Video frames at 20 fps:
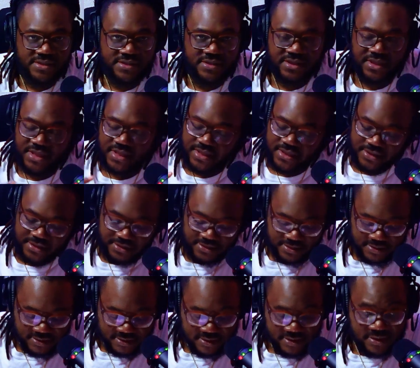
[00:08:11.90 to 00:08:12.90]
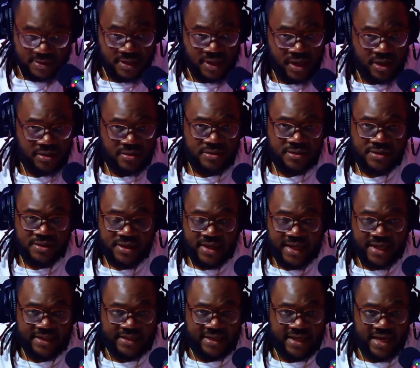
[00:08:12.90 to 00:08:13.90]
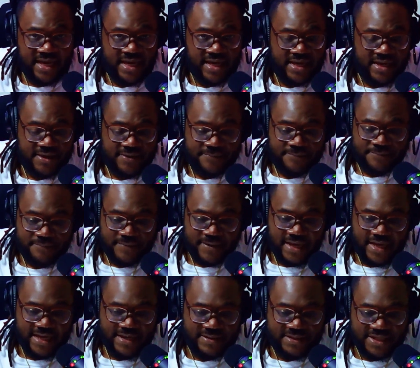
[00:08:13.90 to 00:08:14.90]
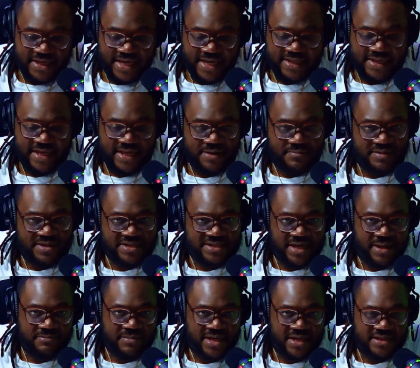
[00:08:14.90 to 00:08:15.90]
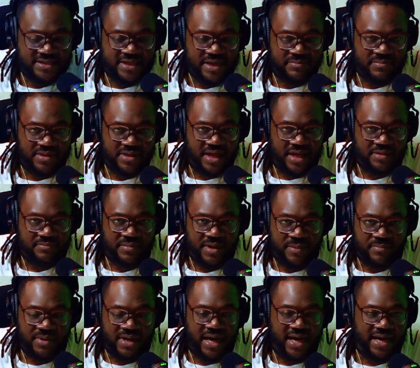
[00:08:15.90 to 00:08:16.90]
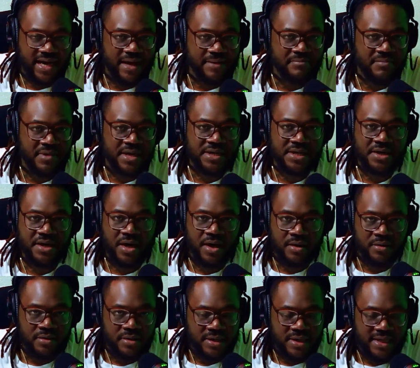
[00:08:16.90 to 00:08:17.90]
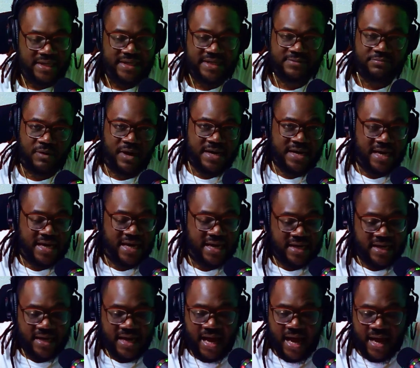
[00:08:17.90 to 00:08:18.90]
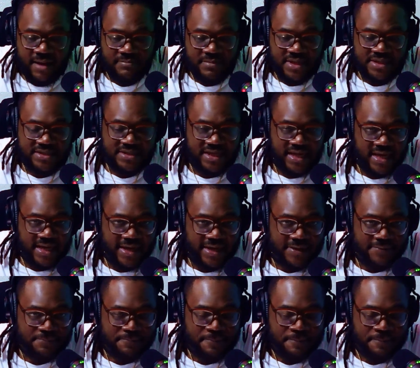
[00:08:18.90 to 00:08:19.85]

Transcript: Shit, you know. And then it'd be some niggas that be like, man, but I got money though. This one nigga in the comments said,